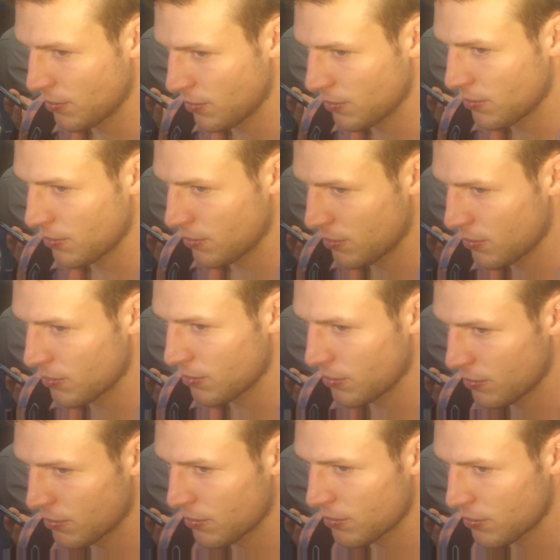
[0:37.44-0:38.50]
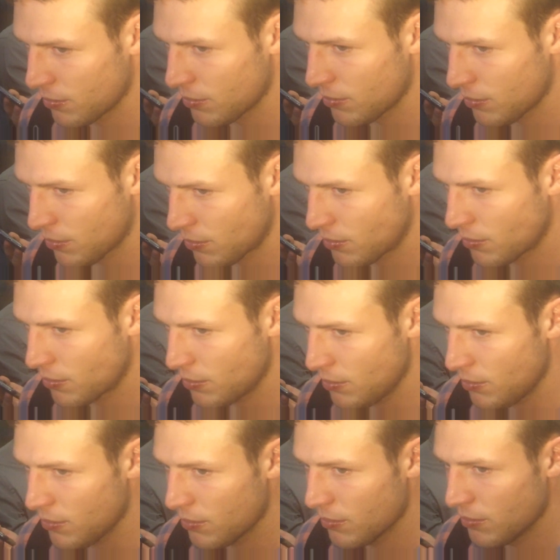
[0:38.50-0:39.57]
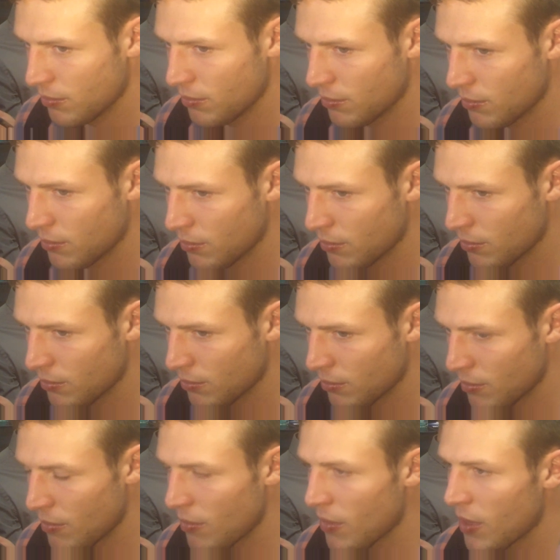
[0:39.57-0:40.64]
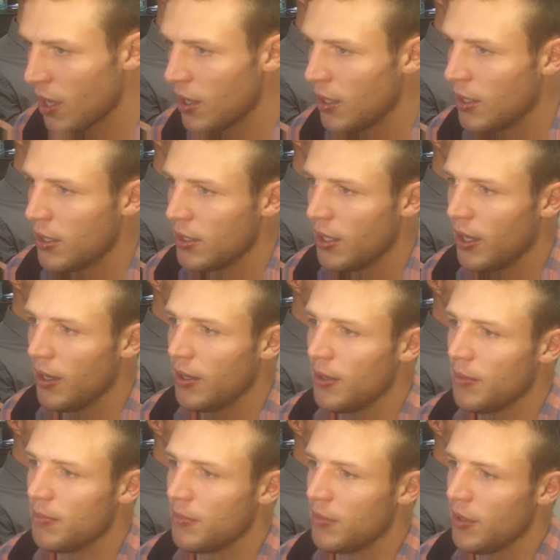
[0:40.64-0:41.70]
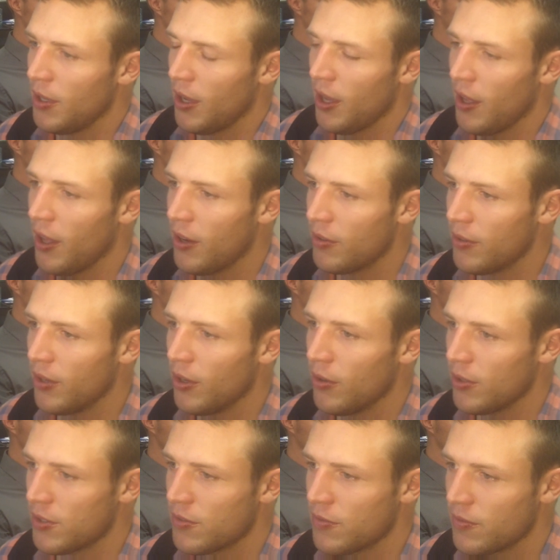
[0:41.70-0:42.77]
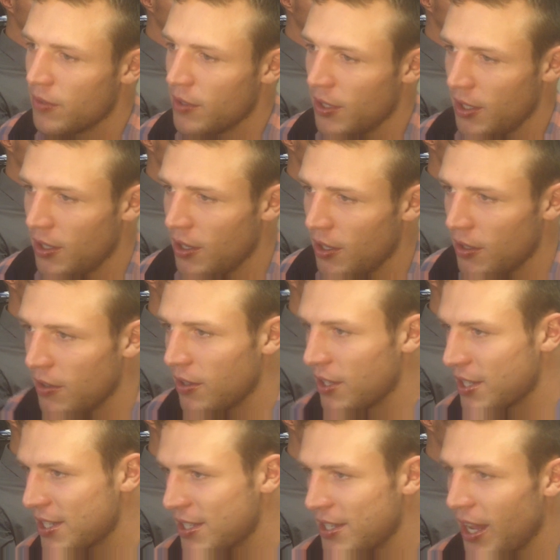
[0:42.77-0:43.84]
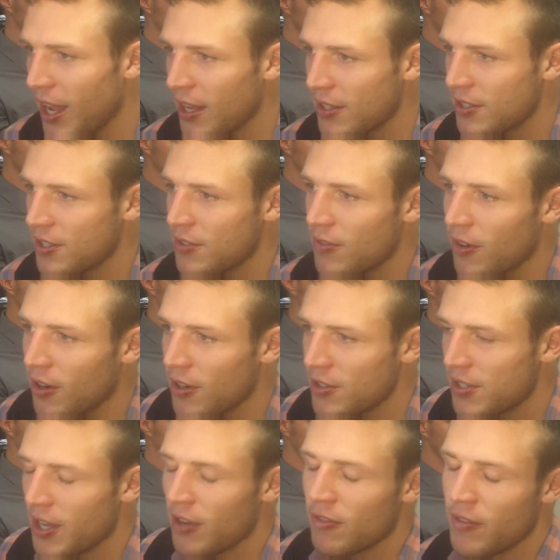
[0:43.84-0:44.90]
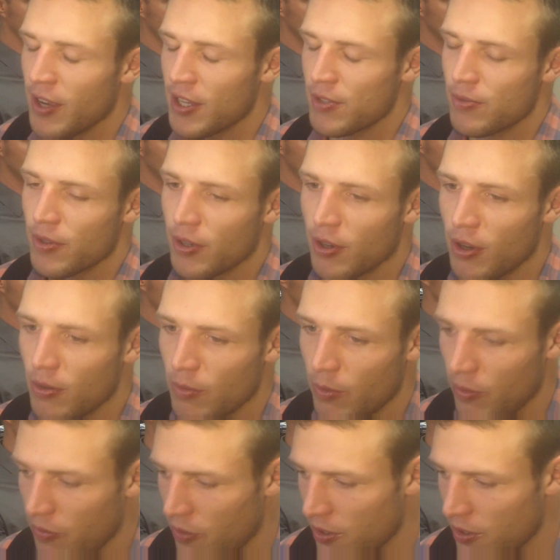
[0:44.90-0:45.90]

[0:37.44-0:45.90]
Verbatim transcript: fast, and you still go hard but not quite as fast? Um, I, I, don't know as uh, the stats as far as how fast we were going when we